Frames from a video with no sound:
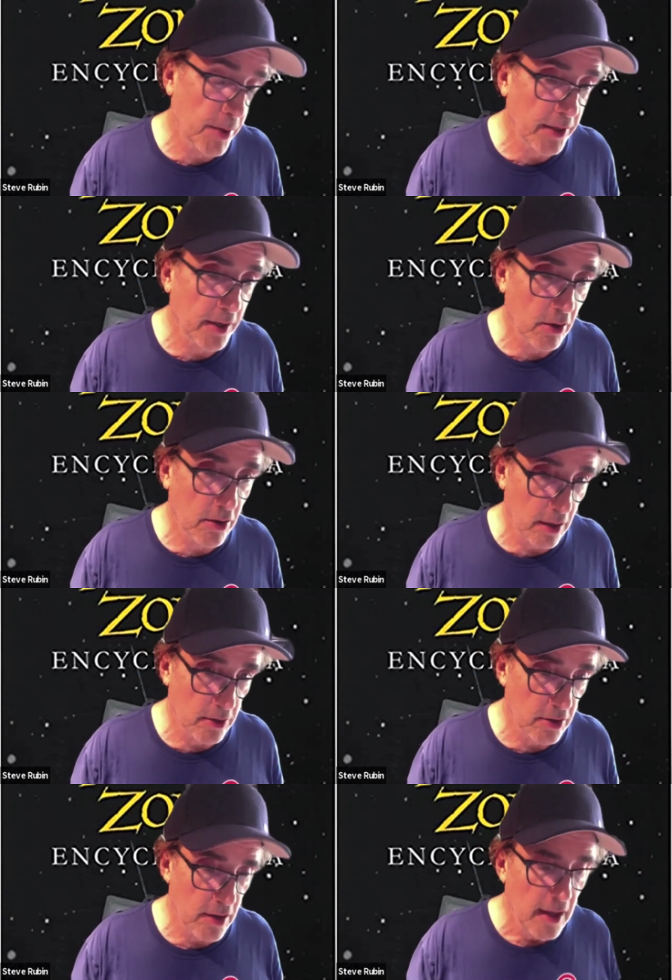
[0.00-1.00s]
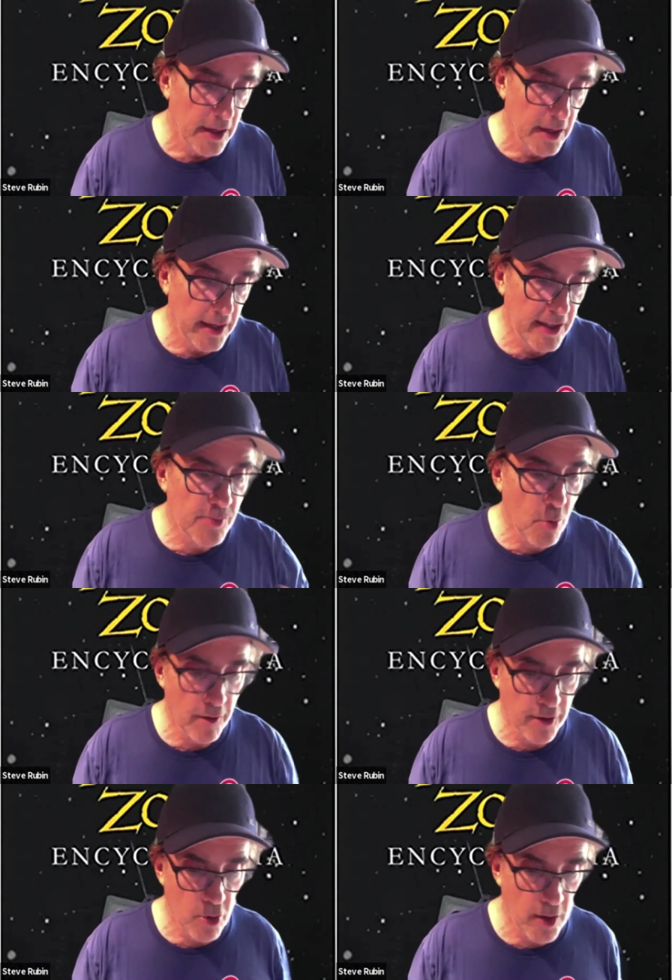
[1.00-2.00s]
The, the, you know he's more of
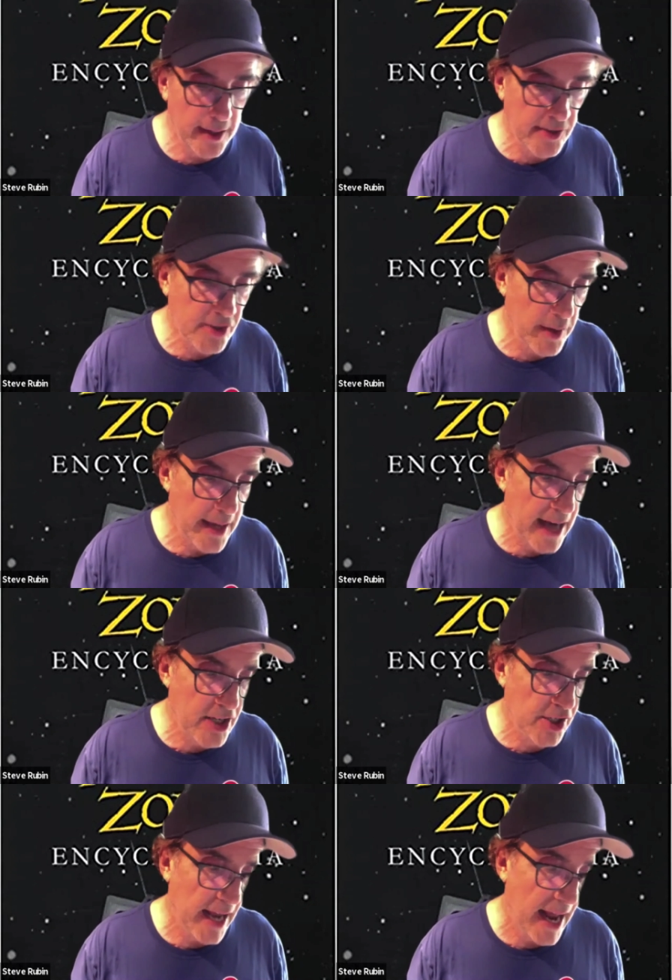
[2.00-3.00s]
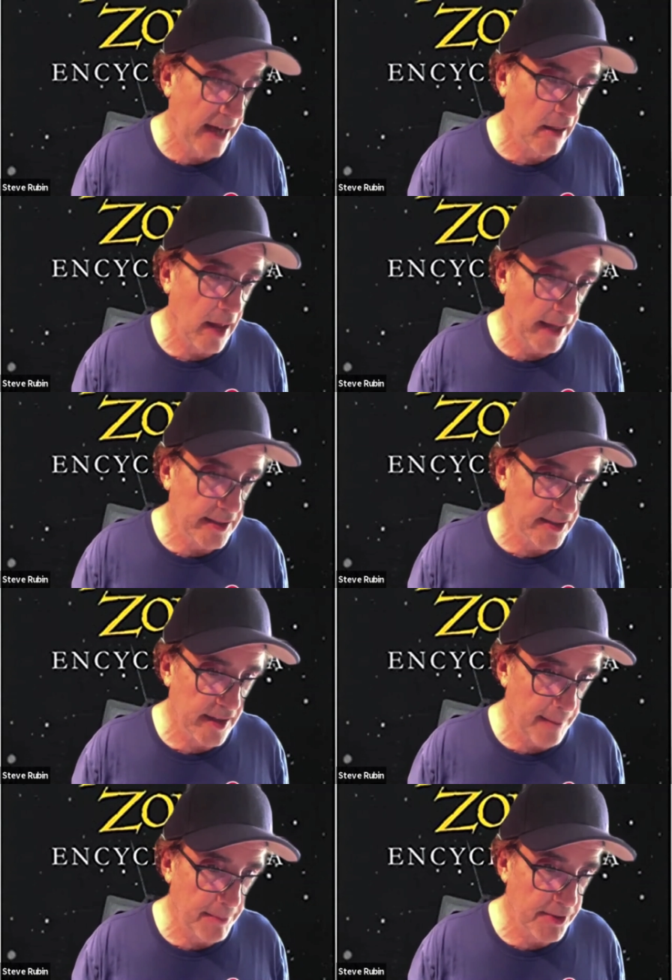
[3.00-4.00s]
a critic, so he actually analyzes the
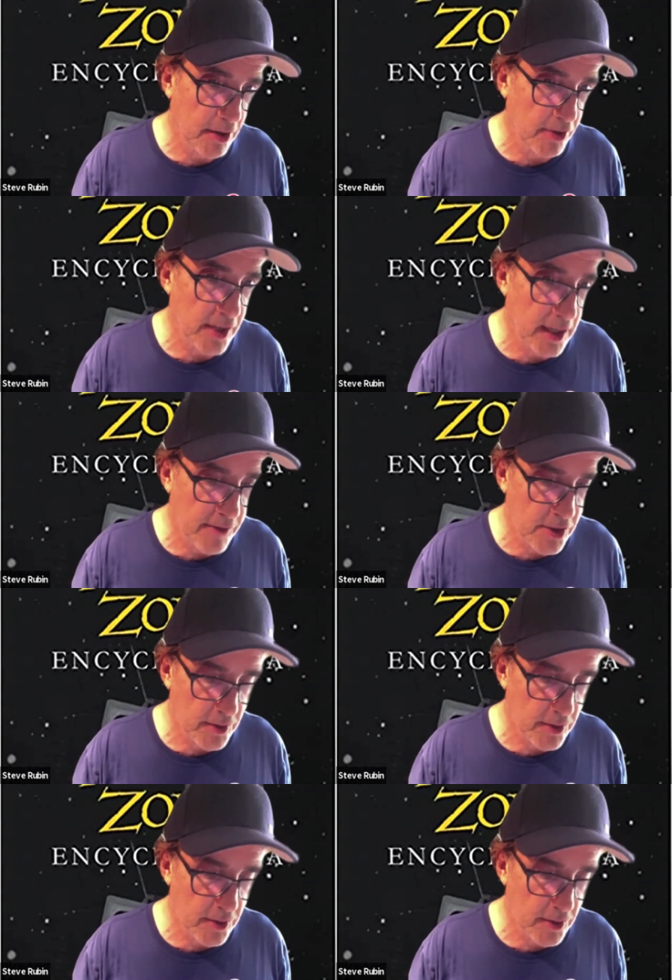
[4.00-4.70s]
episodes and gives you his